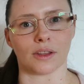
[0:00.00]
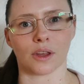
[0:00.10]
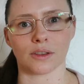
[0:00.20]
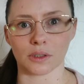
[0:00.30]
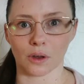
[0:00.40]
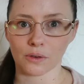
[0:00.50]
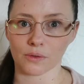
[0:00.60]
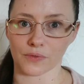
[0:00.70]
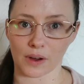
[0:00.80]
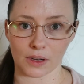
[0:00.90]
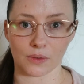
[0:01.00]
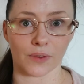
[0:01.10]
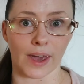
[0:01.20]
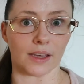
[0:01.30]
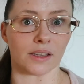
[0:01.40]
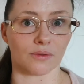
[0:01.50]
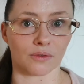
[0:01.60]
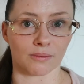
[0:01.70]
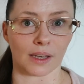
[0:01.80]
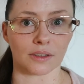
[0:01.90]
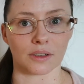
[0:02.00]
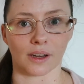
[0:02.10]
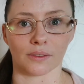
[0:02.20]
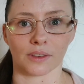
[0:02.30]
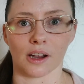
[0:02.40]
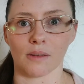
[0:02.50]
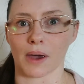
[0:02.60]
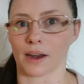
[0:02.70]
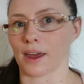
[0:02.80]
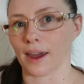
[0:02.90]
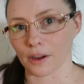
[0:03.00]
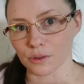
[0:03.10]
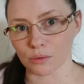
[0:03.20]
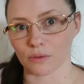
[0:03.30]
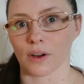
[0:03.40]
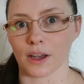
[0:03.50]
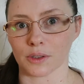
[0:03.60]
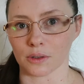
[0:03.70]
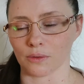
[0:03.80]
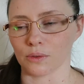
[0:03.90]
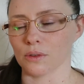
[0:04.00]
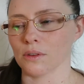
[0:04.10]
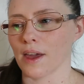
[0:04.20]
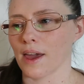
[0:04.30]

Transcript: There's a lot of very vague information out there about how to revise a novel,